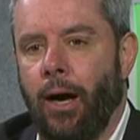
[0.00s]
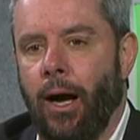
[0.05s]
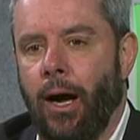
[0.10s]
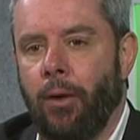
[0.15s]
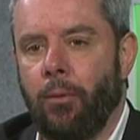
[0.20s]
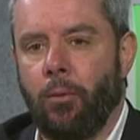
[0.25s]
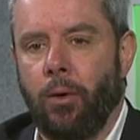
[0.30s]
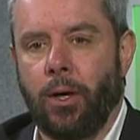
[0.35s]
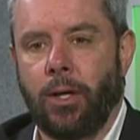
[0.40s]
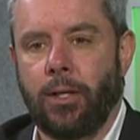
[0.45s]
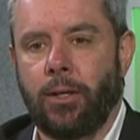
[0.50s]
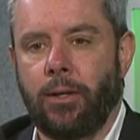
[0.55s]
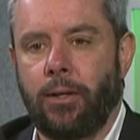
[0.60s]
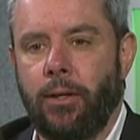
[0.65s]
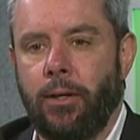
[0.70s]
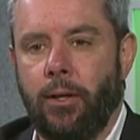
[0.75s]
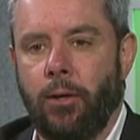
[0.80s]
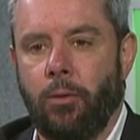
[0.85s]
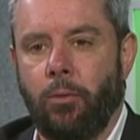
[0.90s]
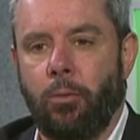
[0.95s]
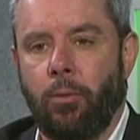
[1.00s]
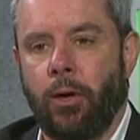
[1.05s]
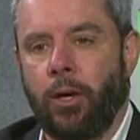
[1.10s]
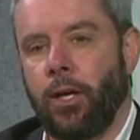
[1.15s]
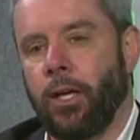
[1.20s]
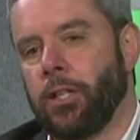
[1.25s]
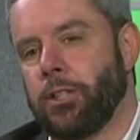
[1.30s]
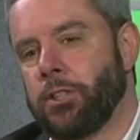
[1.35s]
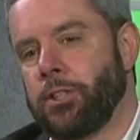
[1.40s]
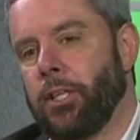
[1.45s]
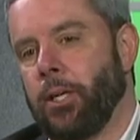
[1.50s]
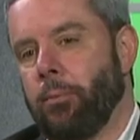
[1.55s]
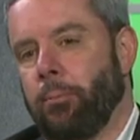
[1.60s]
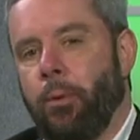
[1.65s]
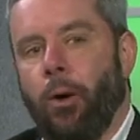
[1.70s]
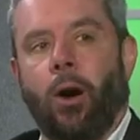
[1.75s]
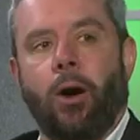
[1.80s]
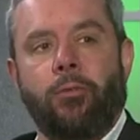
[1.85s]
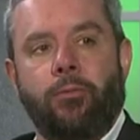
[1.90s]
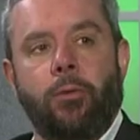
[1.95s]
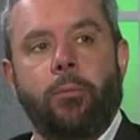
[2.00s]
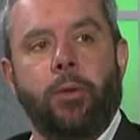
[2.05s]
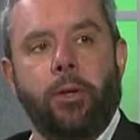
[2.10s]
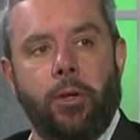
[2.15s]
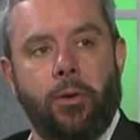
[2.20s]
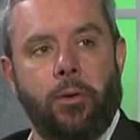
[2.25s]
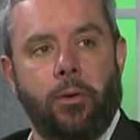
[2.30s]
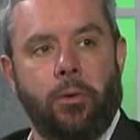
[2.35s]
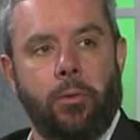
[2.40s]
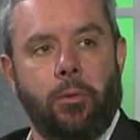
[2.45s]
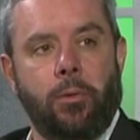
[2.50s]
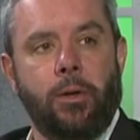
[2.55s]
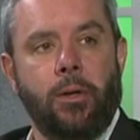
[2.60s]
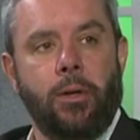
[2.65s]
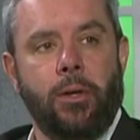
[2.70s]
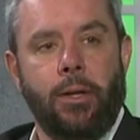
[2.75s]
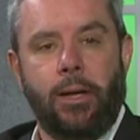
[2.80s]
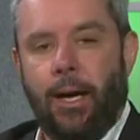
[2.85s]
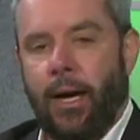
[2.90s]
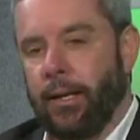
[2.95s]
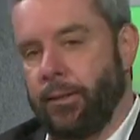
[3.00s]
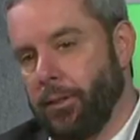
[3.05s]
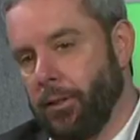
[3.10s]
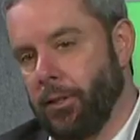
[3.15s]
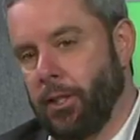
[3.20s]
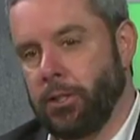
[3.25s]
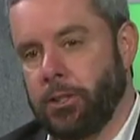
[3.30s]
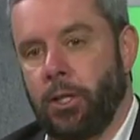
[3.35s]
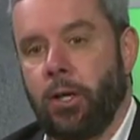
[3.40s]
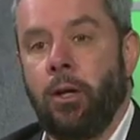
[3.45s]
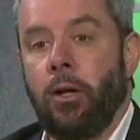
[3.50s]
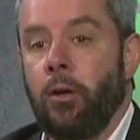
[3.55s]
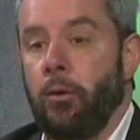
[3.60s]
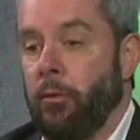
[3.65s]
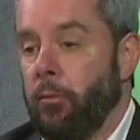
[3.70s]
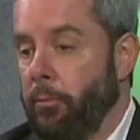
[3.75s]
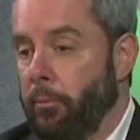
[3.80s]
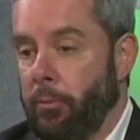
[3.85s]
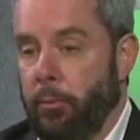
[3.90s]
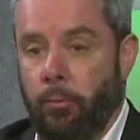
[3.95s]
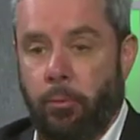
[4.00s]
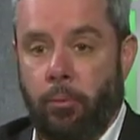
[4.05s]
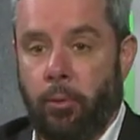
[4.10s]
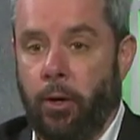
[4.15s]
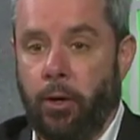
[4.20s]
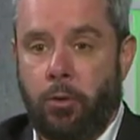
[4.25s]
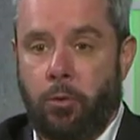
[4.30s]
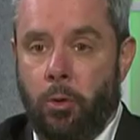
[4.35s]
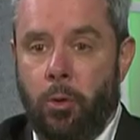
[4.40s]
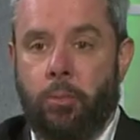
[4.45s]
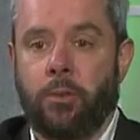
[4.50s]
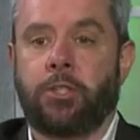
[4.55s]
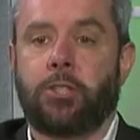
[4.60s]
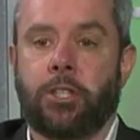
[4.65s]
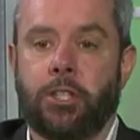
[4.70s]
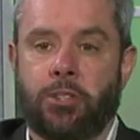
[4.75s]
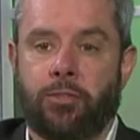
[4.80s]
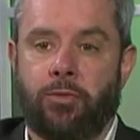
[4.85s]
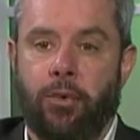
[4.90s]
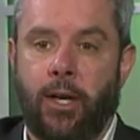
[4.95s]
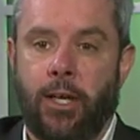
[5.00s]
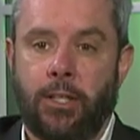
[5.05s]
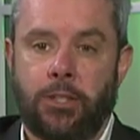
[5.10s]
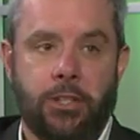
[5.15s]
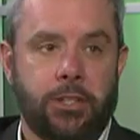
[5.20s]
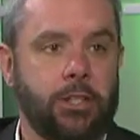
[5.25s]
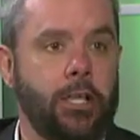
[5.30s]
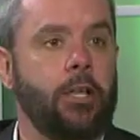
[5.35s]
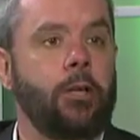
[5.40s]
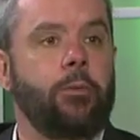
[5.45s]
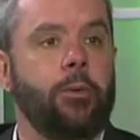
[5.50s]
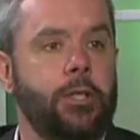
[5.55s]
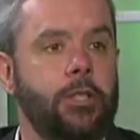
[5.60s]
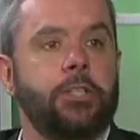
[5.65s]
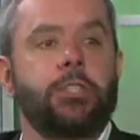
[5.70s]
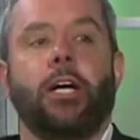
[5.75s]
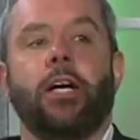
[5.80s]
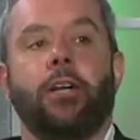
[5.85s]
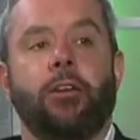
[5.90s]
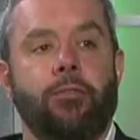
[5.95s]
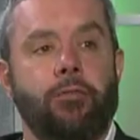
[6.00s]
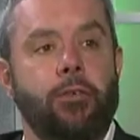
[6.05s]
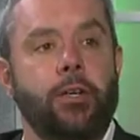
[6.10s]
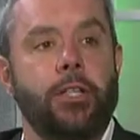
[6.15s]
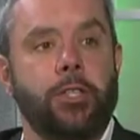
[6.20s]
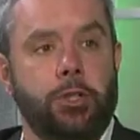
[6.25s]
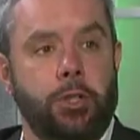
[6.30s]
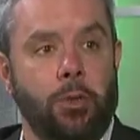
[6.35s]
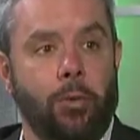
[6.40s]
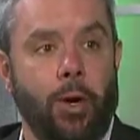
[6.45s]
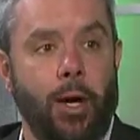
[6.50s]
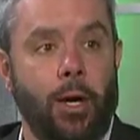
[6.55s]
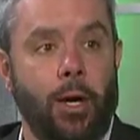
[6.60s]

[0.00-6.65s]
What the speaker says: I want to, we're going to sit apart from you at the lunch. We're a group of 6 friends, and suddenly we decide to freeze you